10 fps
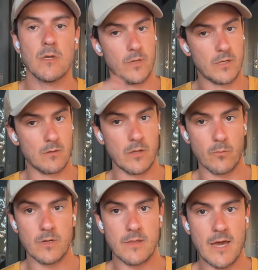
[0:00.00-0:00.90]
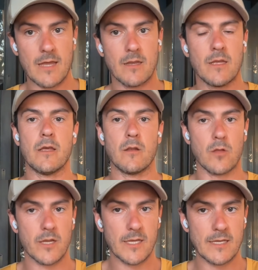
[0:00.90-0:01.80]
We can get rid of that in a
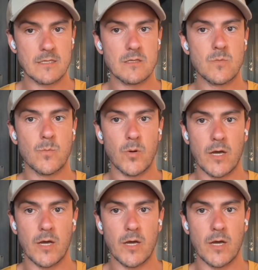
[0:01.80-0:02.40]
lot of cases,